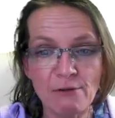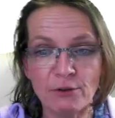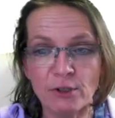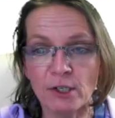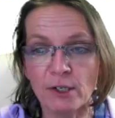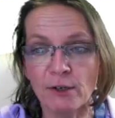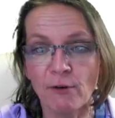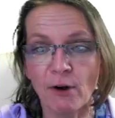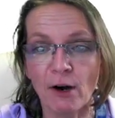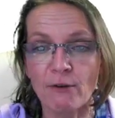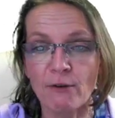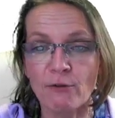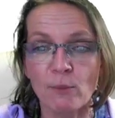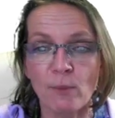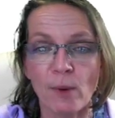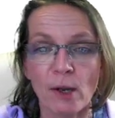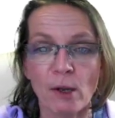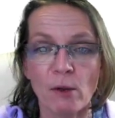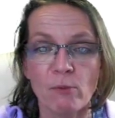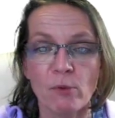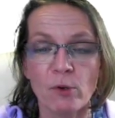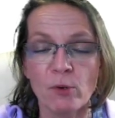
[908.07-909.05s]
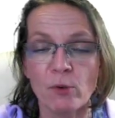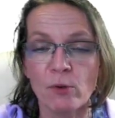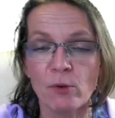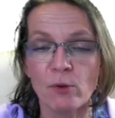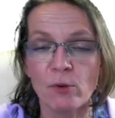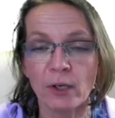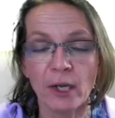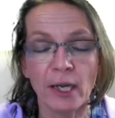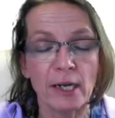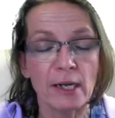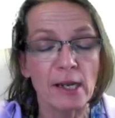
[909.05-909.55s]
have a D drive on
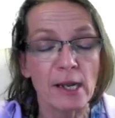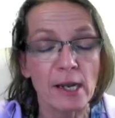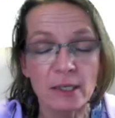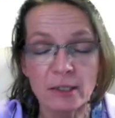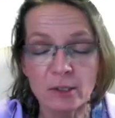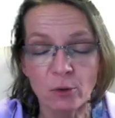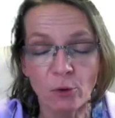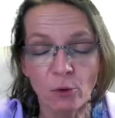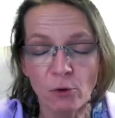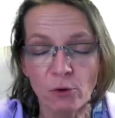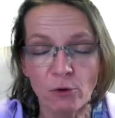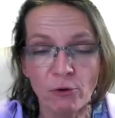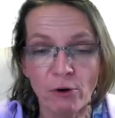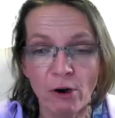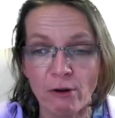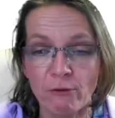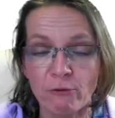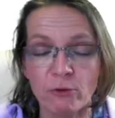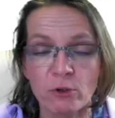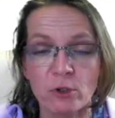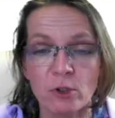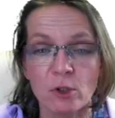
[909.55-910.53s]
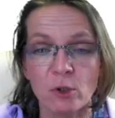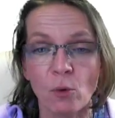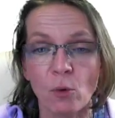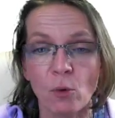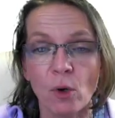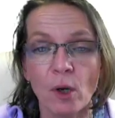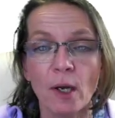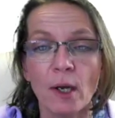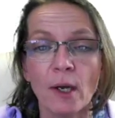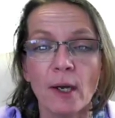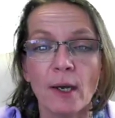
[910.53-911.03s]
my computer, any external
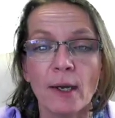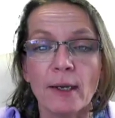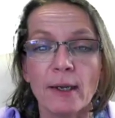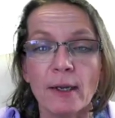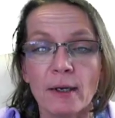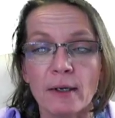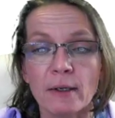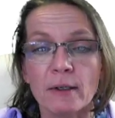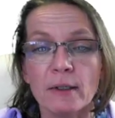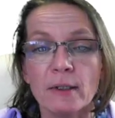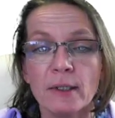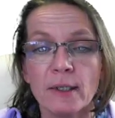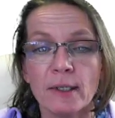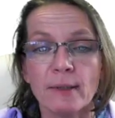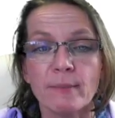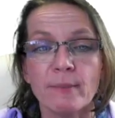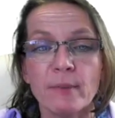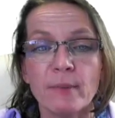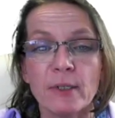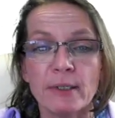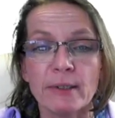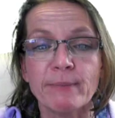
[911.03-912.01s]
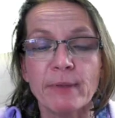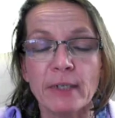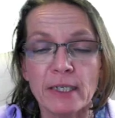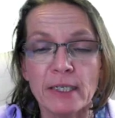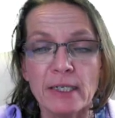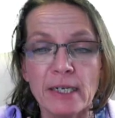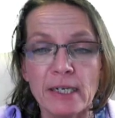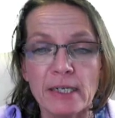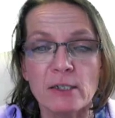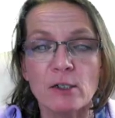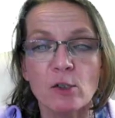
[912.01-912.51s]
drive would do. Yeah,
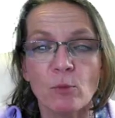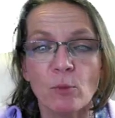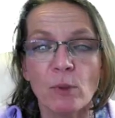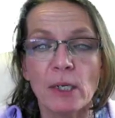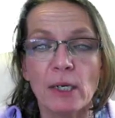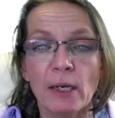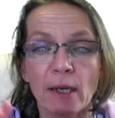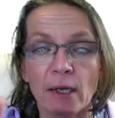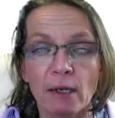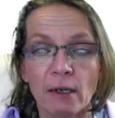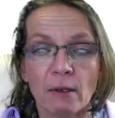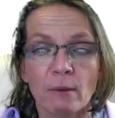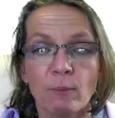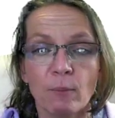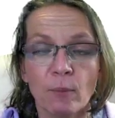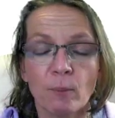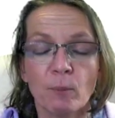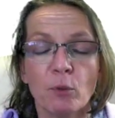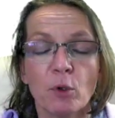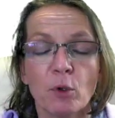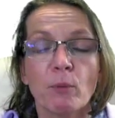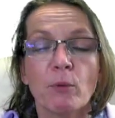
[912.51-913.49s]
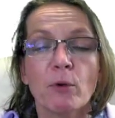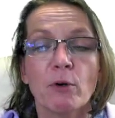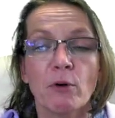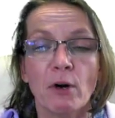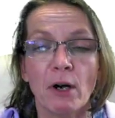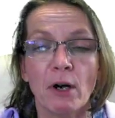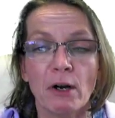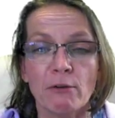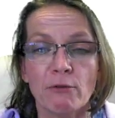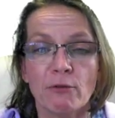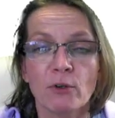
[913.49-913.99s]
but it needs to be like a
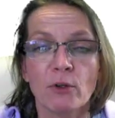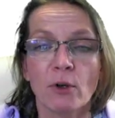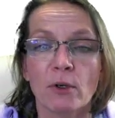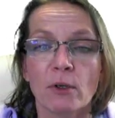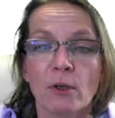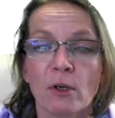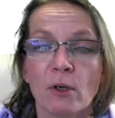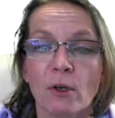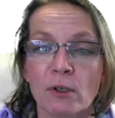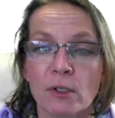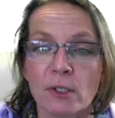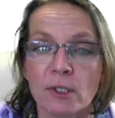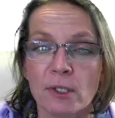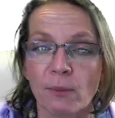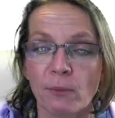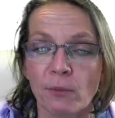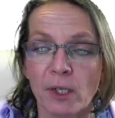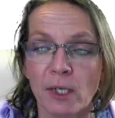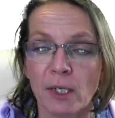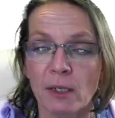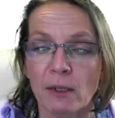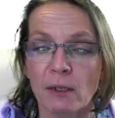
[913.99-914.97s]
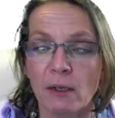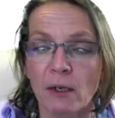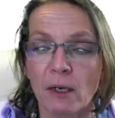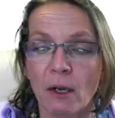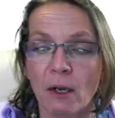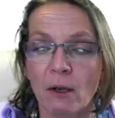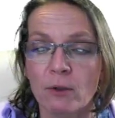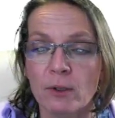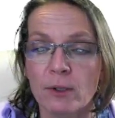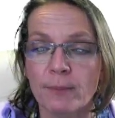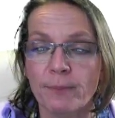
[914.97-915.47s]
proper drive, not
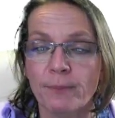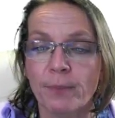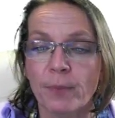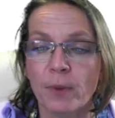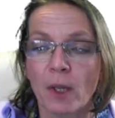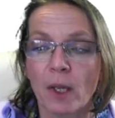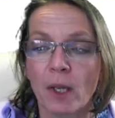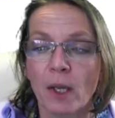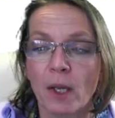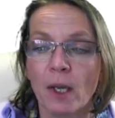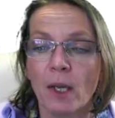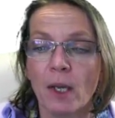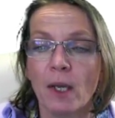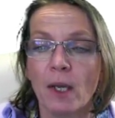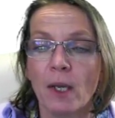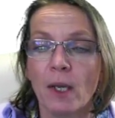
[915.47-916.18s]
something in the cloud.